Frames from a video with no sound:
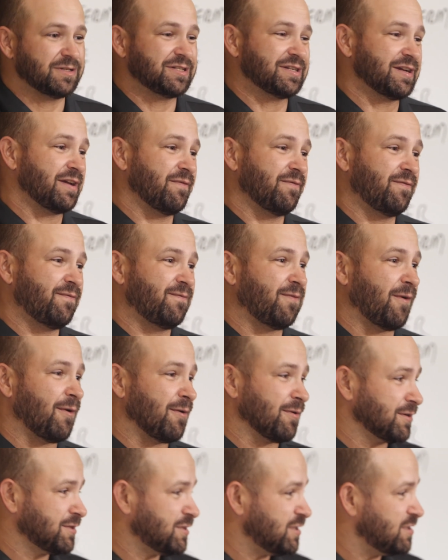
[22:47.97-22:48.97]
which have
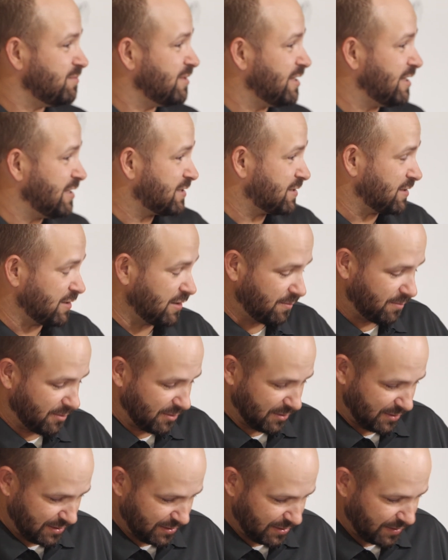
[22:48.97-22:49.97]
far too many
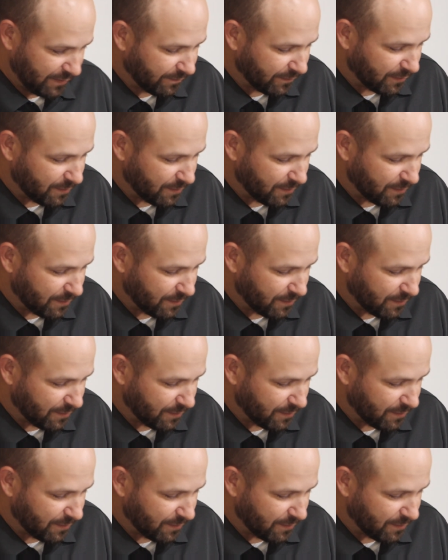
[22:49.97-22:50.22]
syllables in them